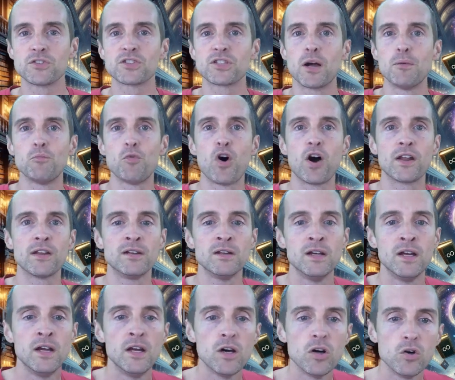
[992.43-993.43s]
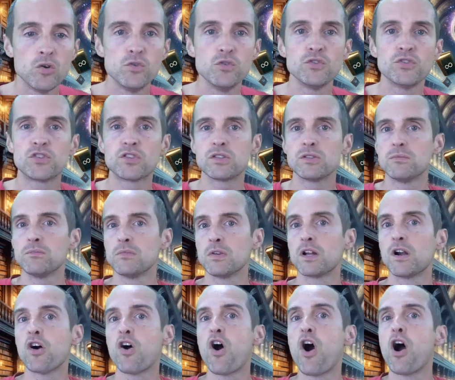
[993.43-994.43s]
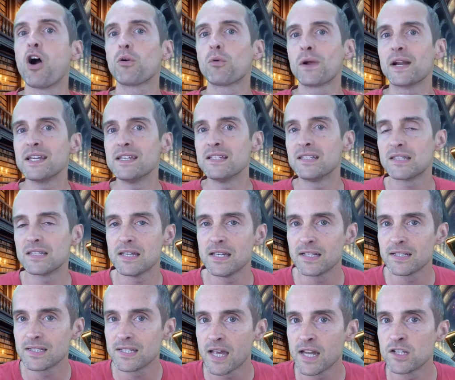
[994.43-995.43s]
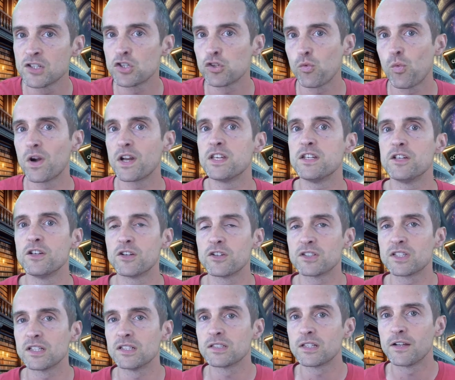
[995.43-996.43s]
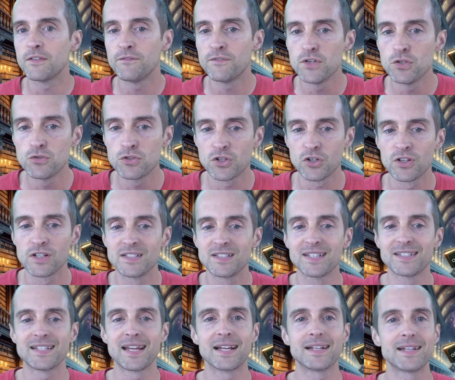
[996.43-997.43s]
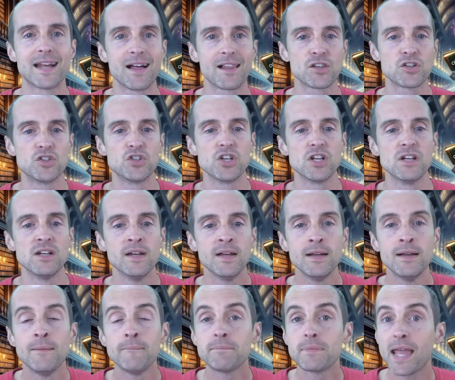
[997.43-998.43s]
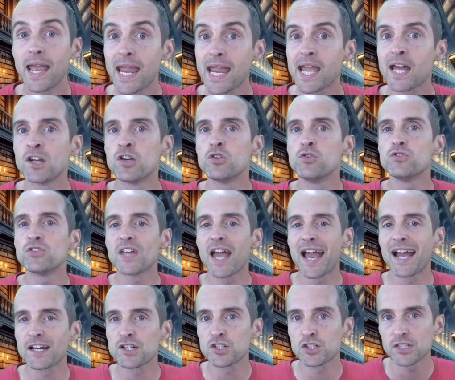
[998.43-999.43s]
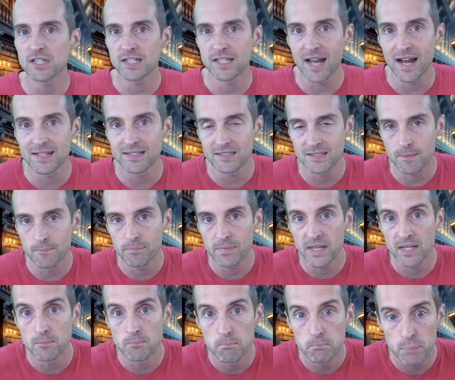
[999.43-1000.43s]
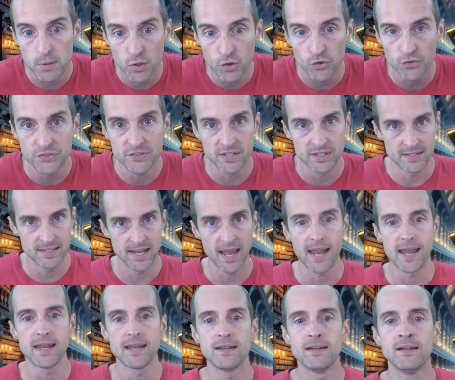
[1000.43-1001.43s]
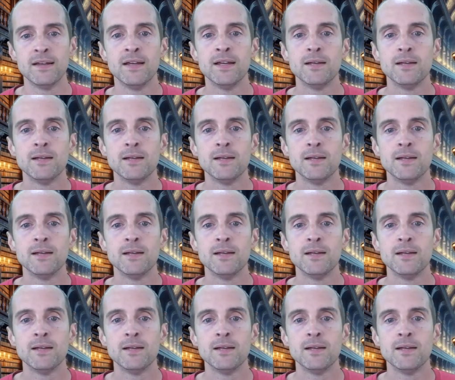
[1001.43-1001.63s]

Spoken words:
Someone who's, already seeing 10, 20 years into the future, into technology, and who's actually got something built today.